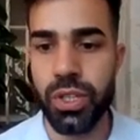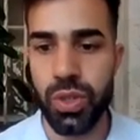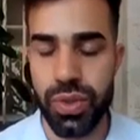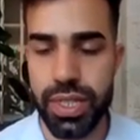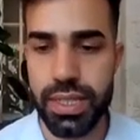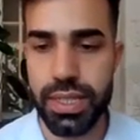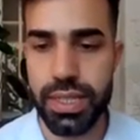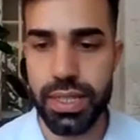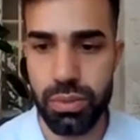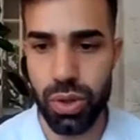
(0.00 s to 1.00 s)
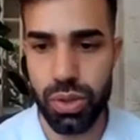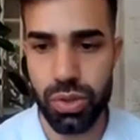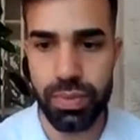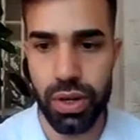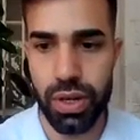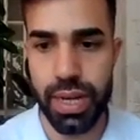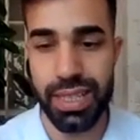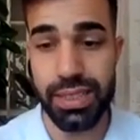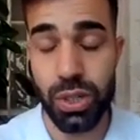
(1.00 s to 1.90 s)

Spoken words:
So this is very important to bear in mind,